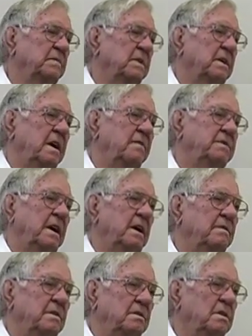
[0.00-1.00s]
have to
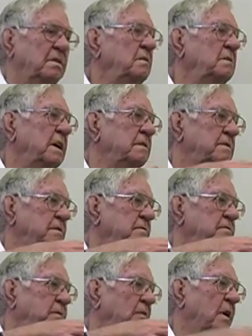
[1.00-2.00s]
have a crew every
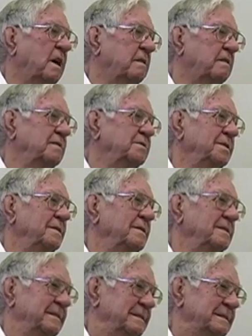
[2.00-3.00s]
4 hours. You know.
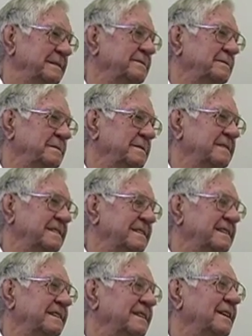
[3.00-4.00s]
4 on and
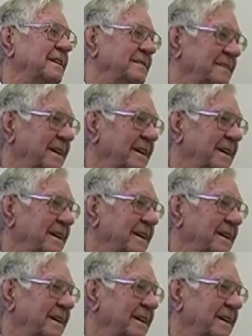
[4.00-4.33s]
4 off.